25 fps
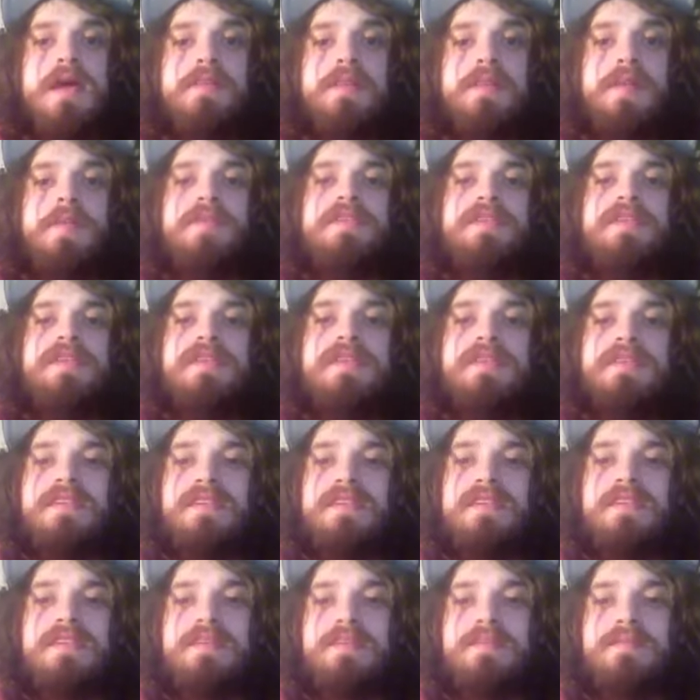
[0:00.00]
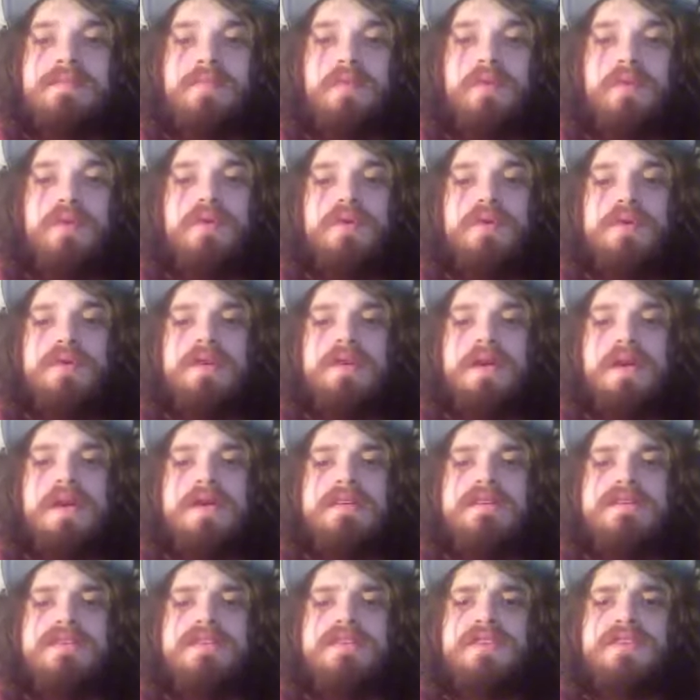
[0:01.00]
People tend to think that Moor
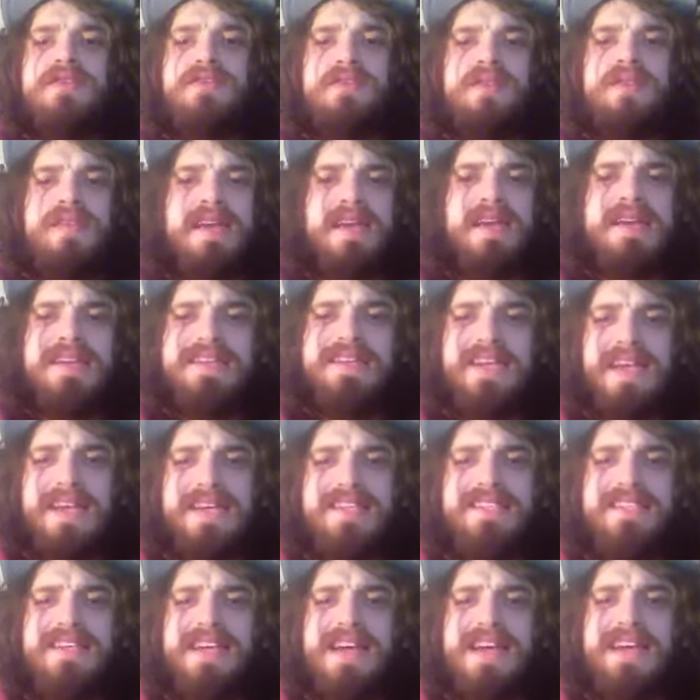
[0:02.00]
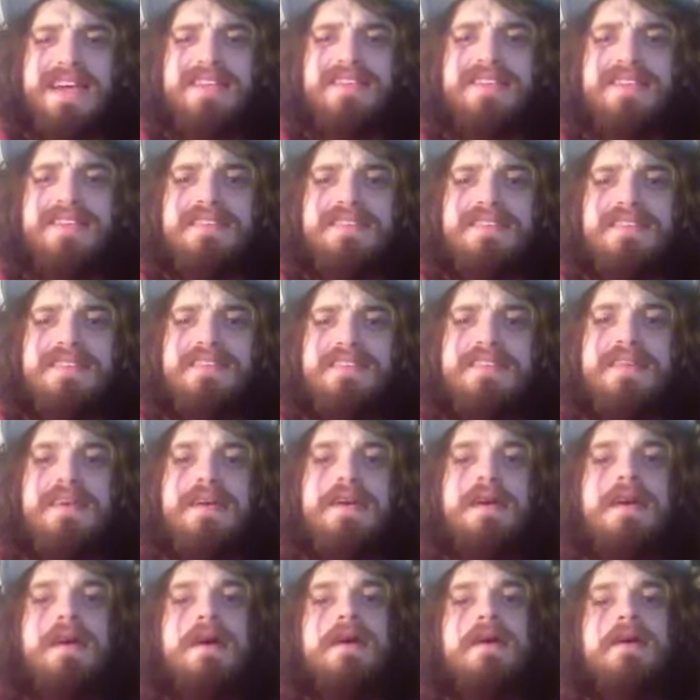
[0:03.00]
has to do with an Asiatic descent.
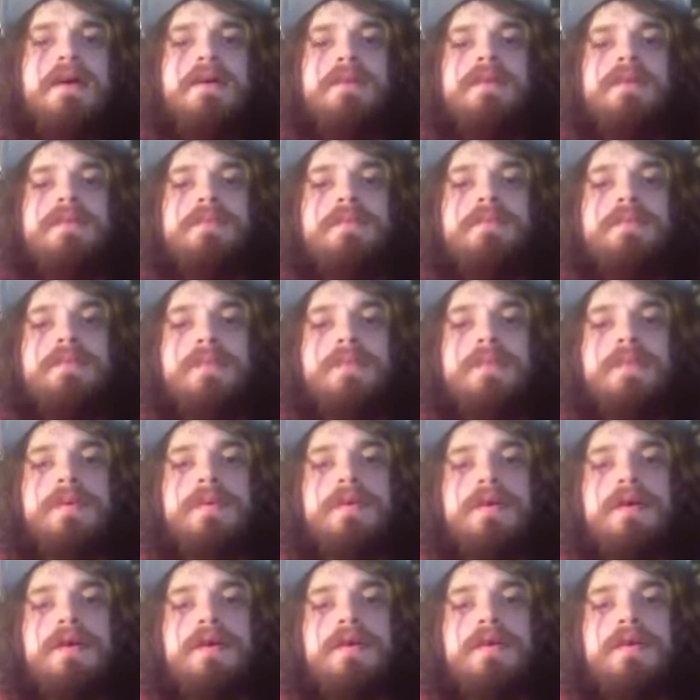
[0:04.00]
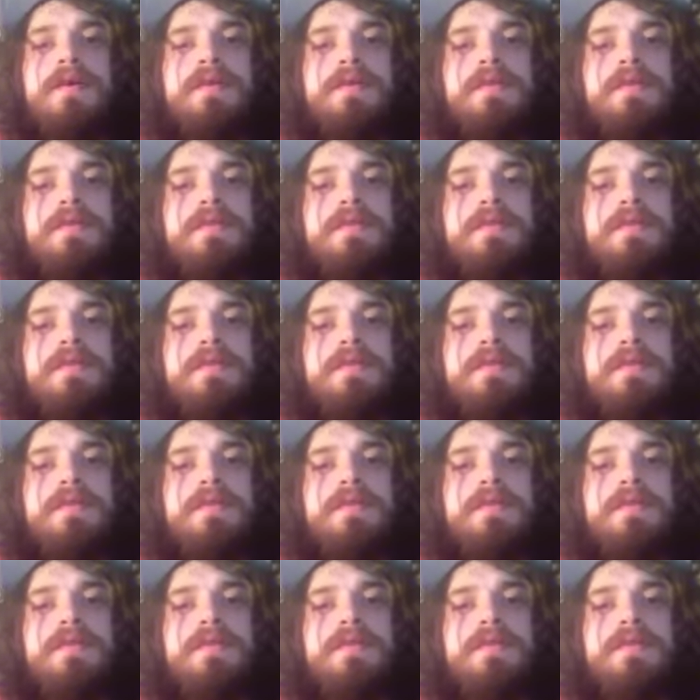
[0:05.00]
Um, uh,